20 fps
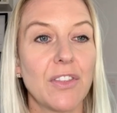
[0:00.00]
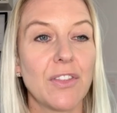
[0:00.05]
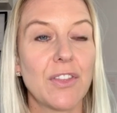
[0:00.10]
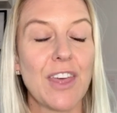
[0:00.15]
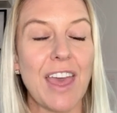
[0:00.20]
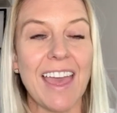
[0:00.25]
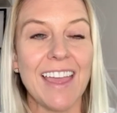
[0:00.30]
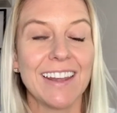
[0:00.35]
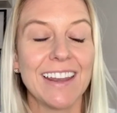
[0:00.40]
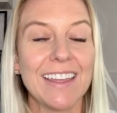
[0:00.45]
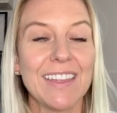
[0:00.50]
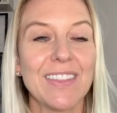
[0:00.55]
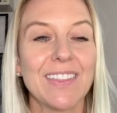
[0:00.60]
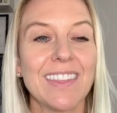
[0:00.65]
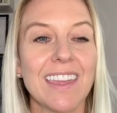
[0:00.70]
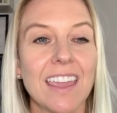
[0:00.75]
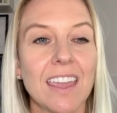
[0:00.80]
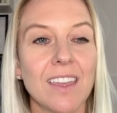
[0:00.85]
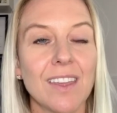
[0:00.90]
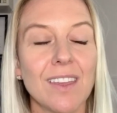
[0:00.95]

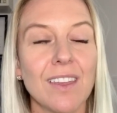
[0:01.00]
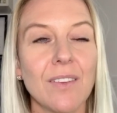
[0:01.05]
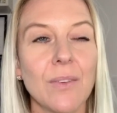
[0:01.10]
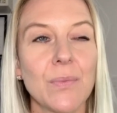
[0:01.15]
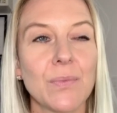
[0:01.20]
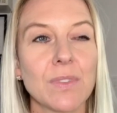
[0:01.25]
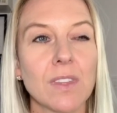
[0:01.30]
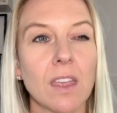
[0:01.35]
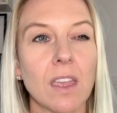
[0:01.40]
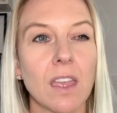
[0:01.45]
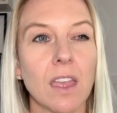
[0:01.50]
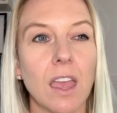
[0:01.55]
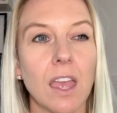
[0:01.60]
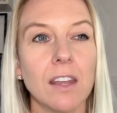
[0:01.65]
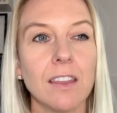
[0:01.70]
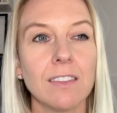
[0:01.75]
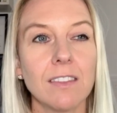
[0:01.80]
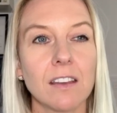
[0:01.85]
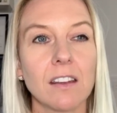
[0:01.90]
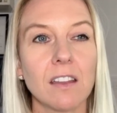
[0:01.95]
anything
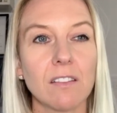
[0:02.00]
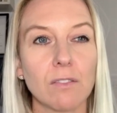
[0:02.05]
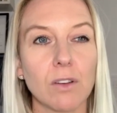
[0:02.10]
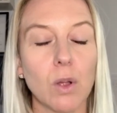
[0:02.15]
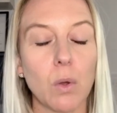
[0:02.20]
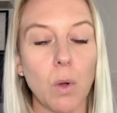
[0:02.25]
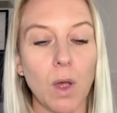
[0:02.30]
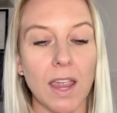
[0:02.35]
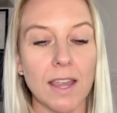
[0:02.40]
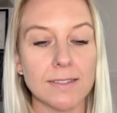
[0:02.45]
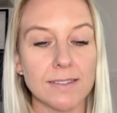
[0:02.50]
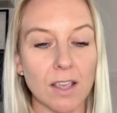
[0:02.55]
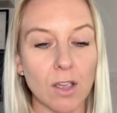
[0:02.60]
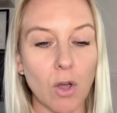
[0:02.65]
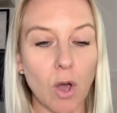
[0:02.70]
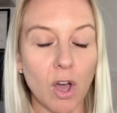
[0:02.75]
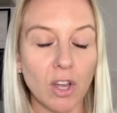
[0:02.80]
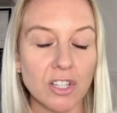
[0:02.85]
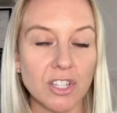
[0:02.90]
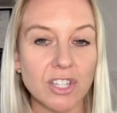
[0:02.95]
that requires a
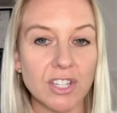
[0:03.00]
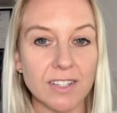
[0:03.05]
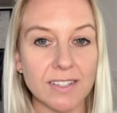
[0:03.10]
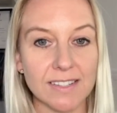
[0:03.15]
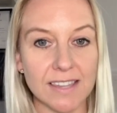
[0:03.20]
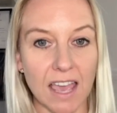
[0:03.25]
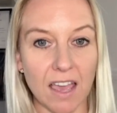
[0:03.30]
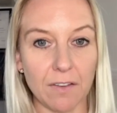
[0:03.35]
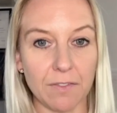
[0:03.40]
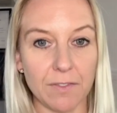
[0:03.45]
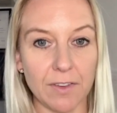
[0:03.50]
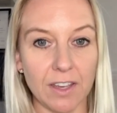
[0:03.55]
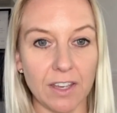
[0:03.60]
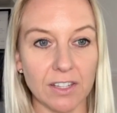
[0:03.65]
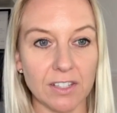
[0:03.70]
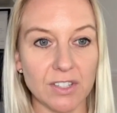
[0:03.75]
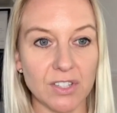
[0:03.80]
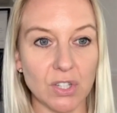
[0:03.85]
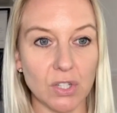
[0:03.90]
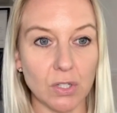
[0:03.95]
conscious
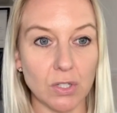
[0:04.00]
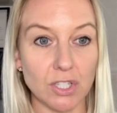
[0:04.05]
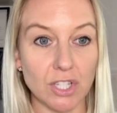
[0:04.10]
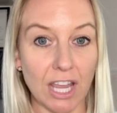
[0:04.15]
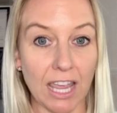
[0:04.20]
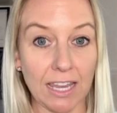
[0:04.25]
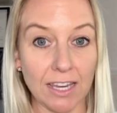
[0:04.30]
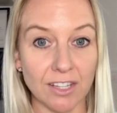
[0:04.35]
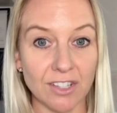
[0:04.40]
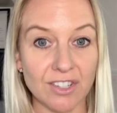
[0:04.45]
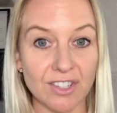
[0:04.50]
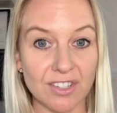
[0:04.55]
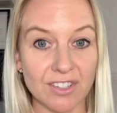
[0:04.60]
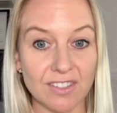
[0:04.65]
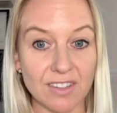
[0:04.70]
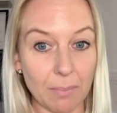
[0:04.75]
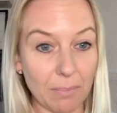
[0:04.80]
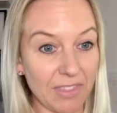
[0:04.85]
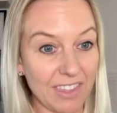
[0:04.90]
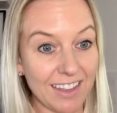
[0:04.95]
effort to change
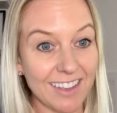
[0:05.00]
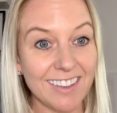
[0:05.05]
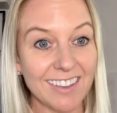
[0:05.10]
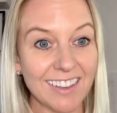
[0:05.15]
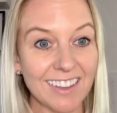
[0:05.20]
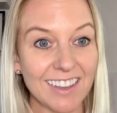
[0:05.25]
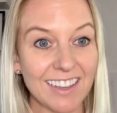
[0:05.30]
something